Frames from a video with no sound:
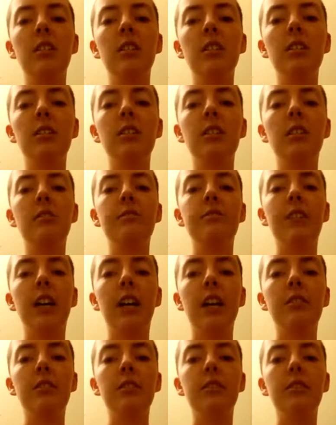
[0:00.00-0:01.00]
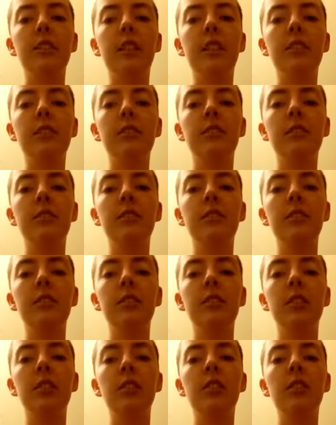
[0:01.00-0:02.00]
The Snuff Factory,
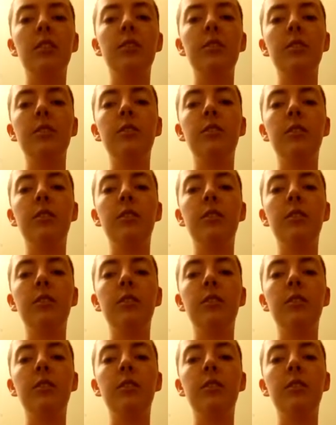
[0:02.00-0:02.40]
also